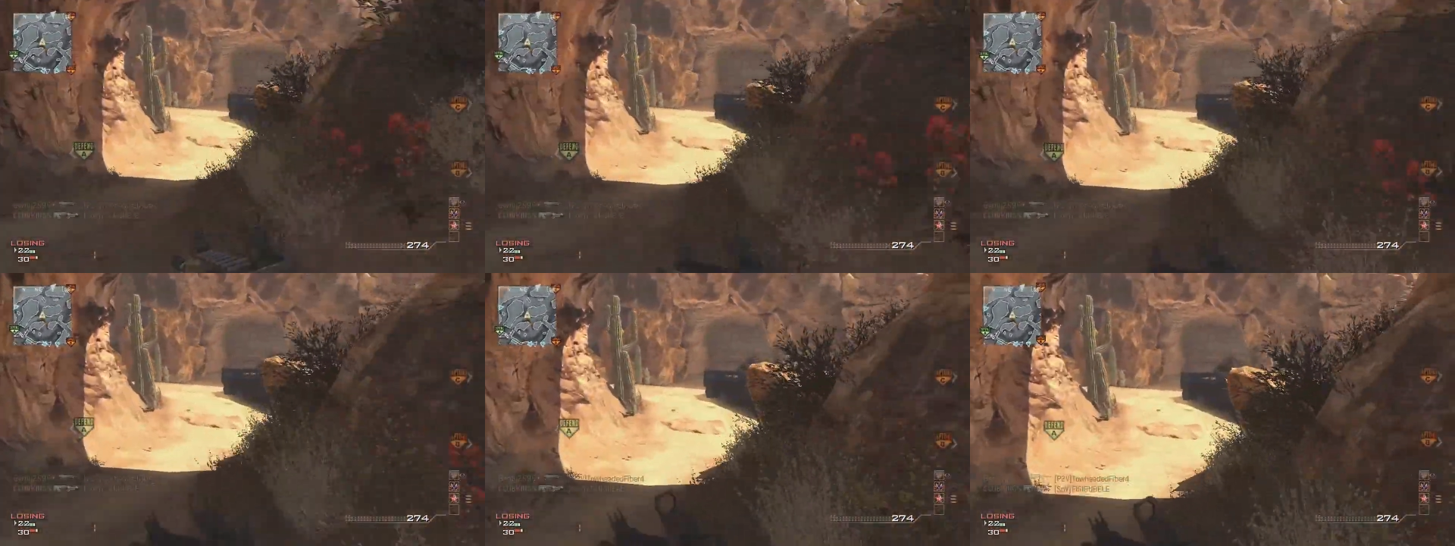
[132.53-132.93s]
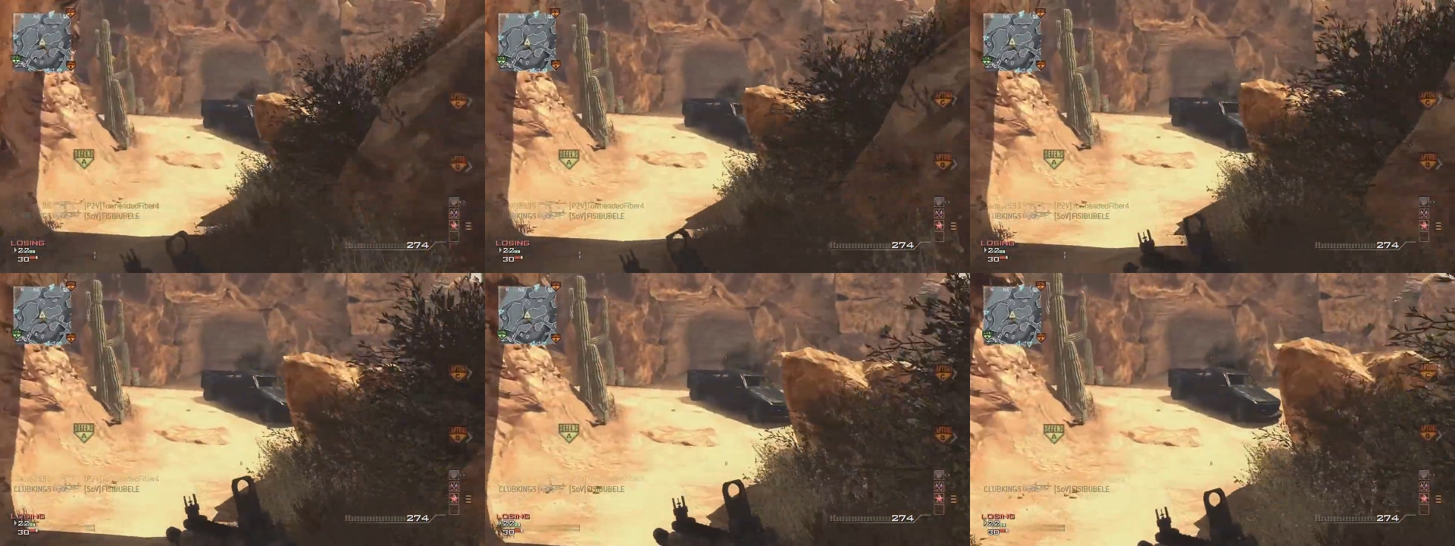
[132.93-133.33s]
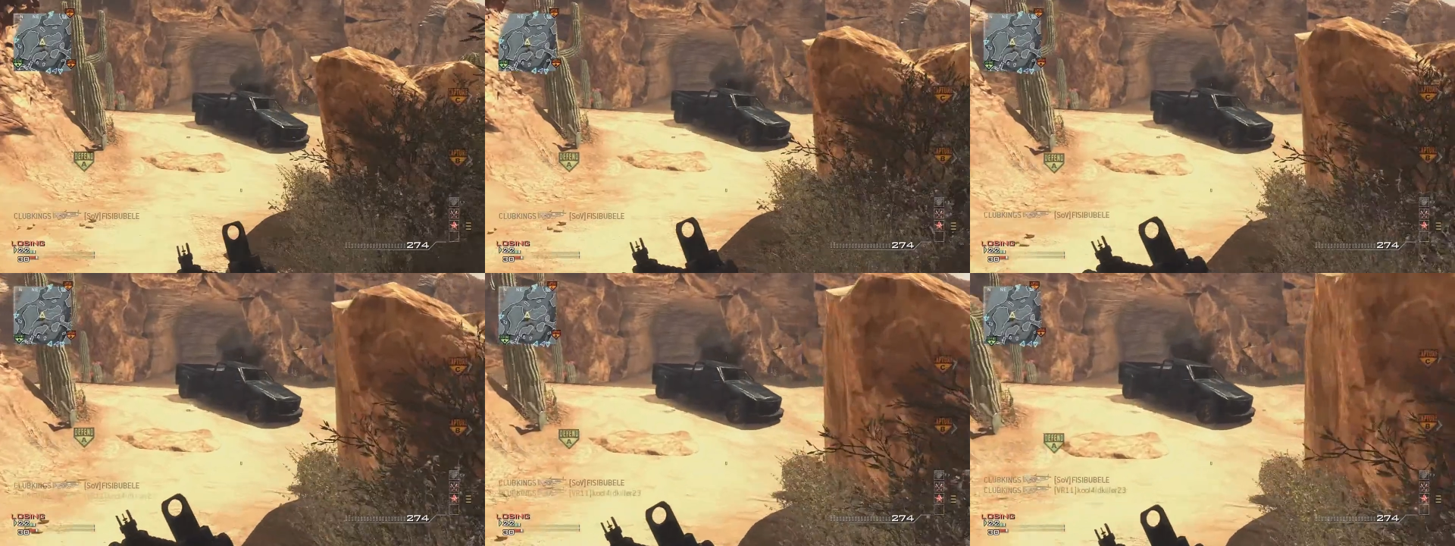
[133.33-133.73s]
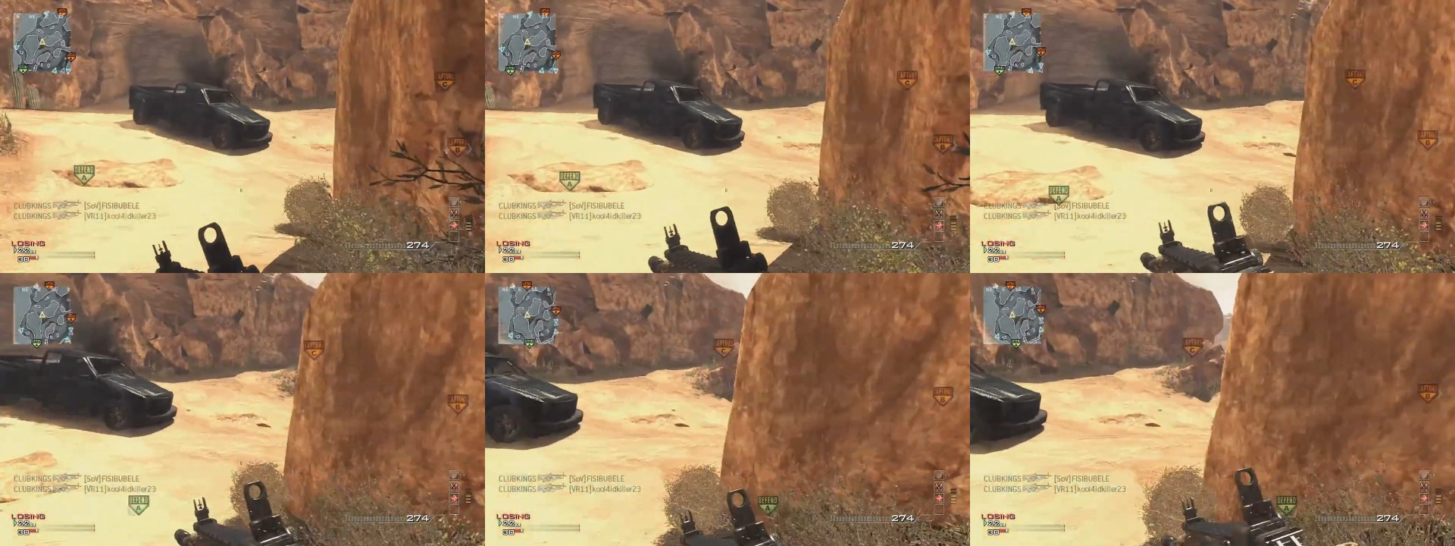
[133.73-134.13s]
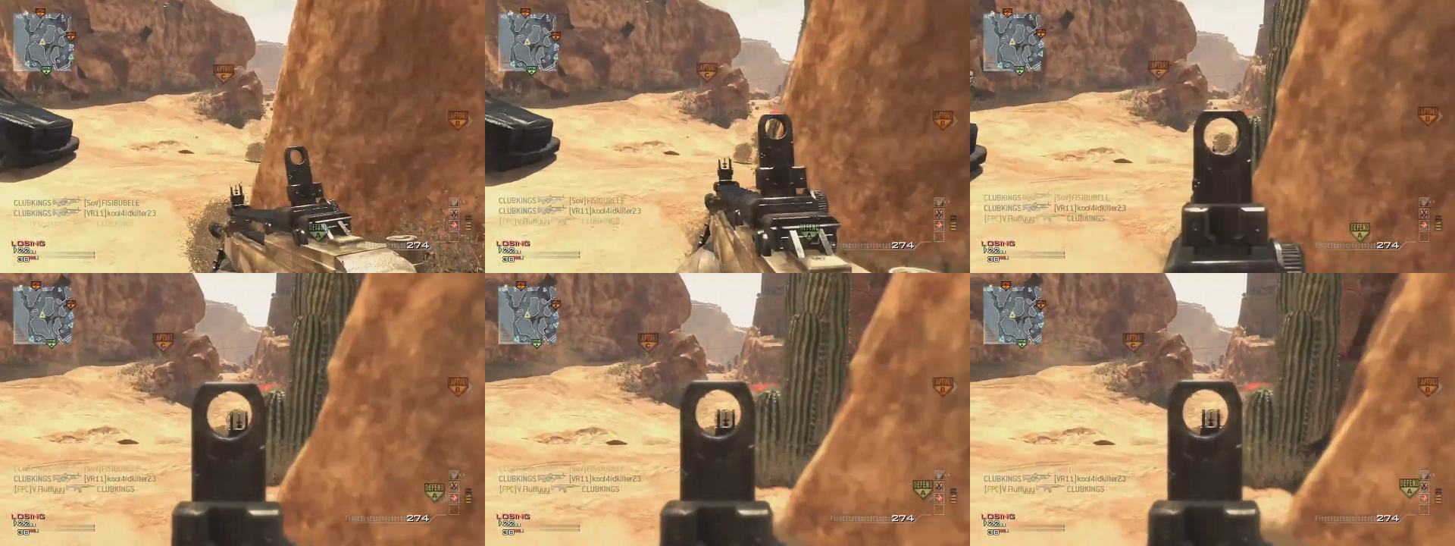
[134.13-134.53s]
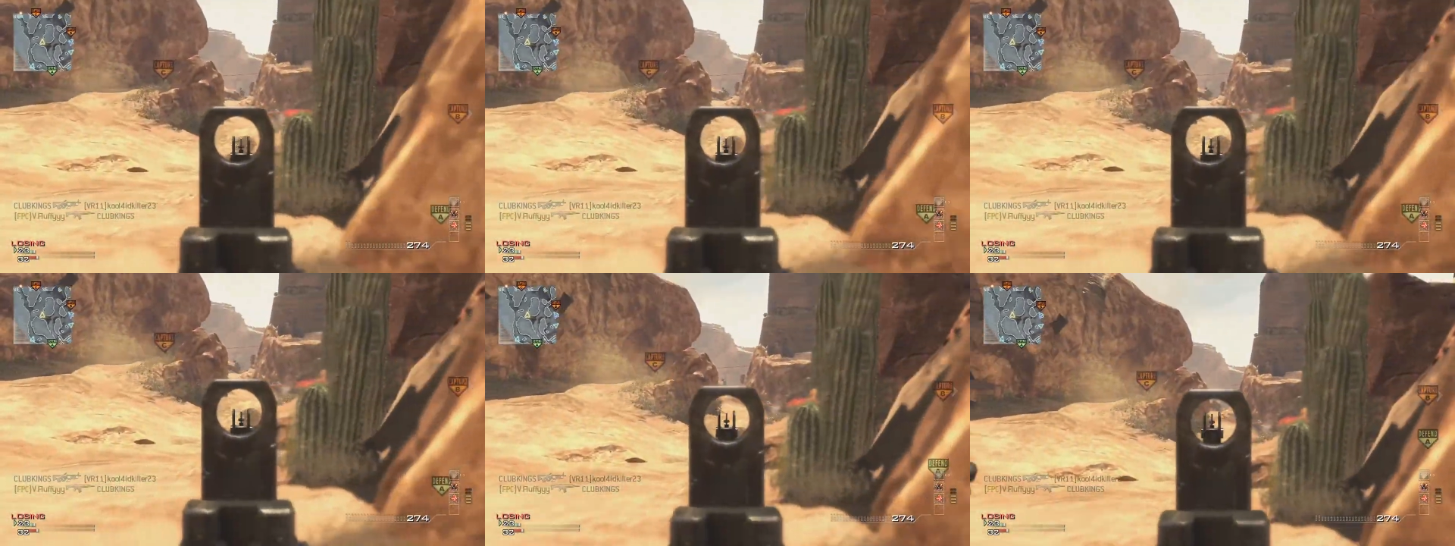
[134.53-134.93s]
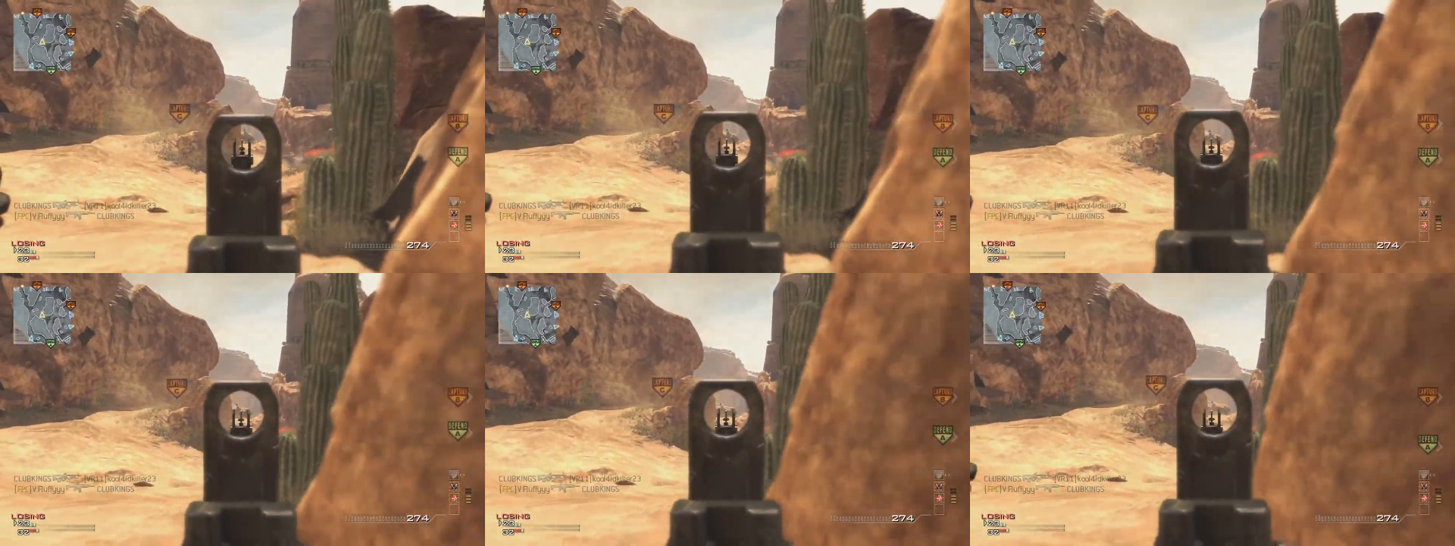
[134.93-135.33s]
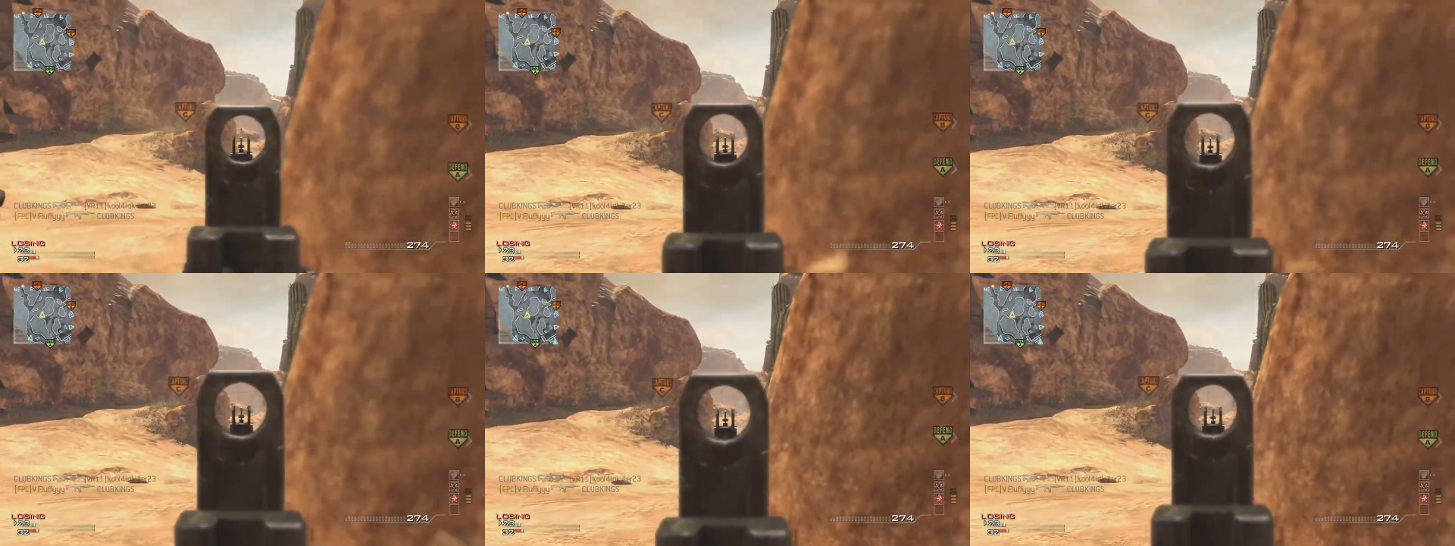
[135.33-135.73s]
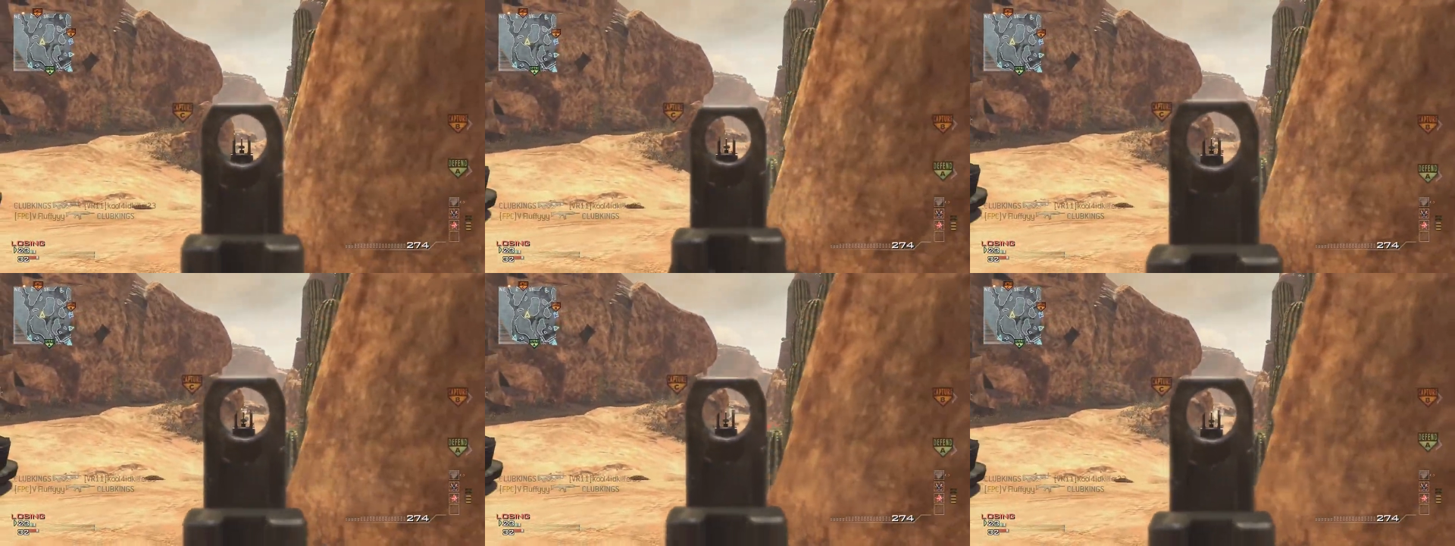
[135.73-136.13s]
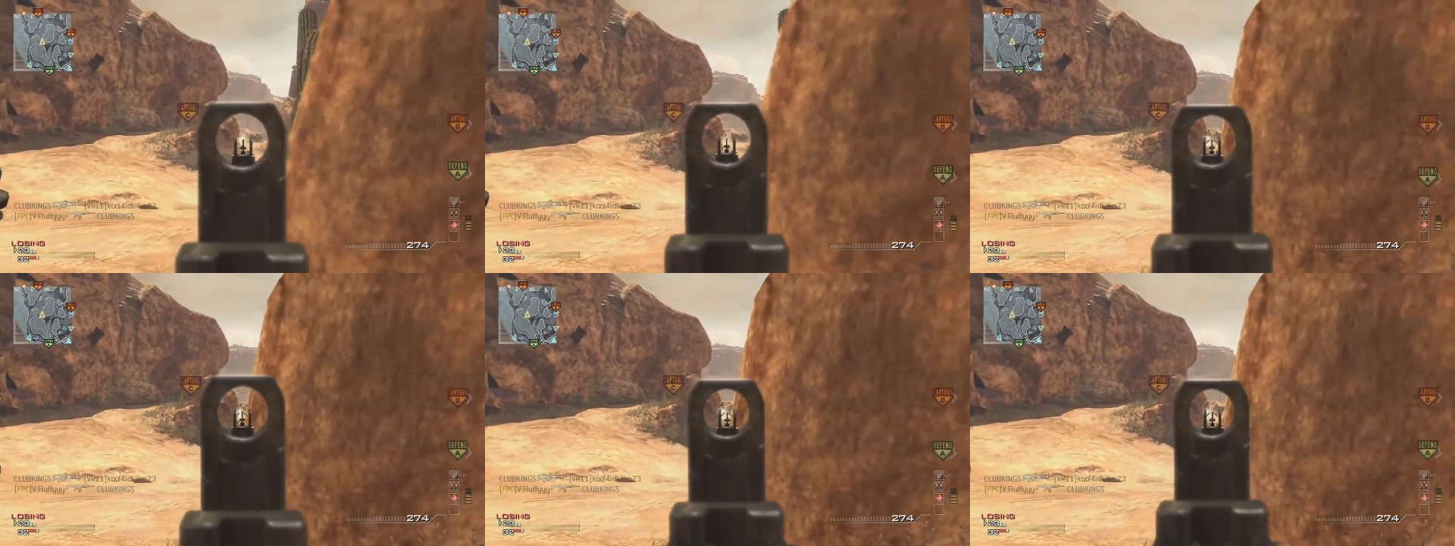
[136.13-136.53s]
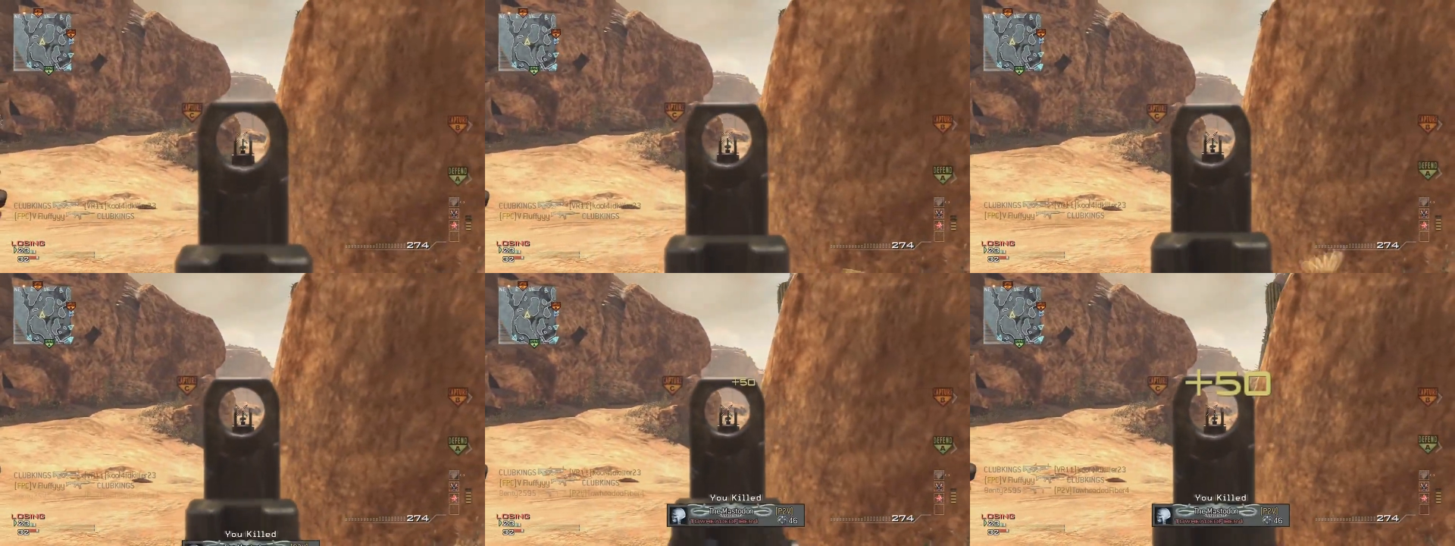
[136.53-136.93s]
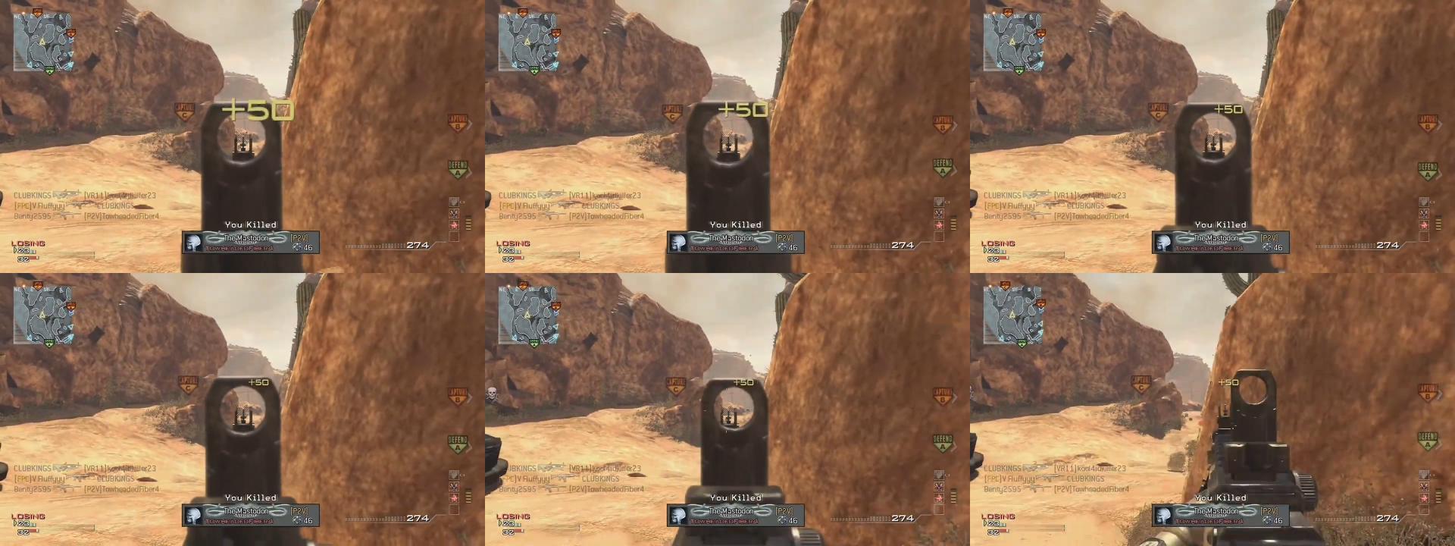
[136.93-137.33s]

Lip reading: (no speaker visible)